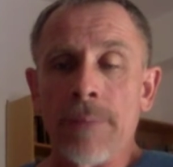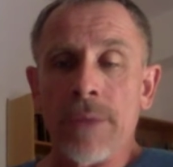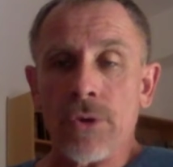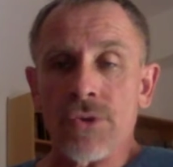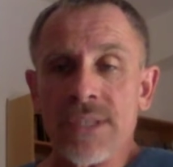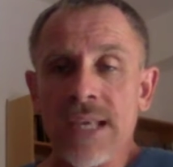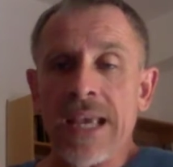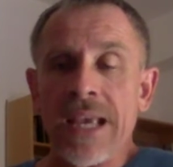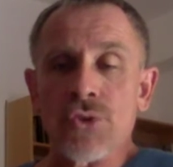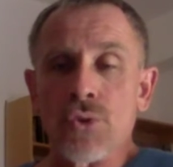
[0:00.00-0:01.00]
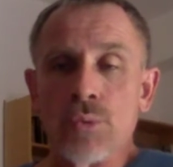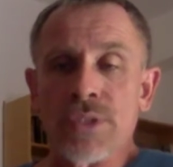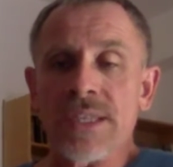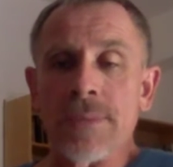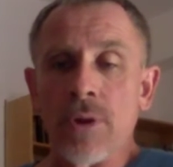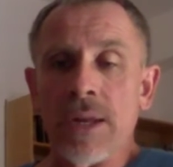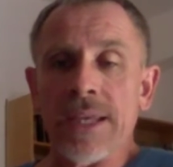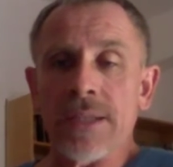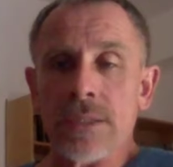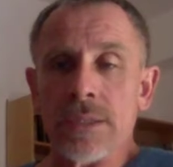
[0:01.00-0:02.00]
because as you will
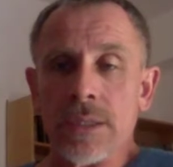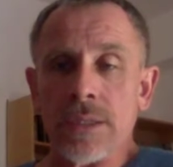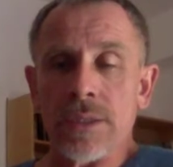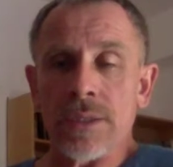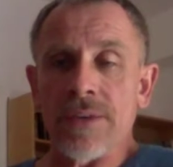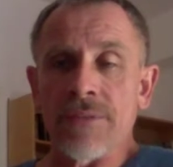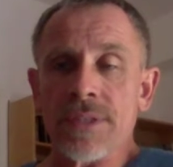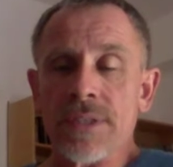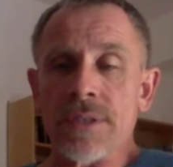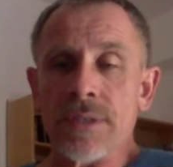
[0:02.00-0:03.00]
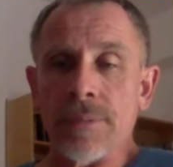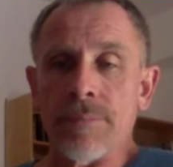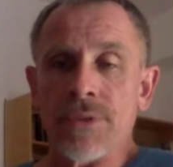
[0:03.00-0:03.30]
stimulate the nervous system,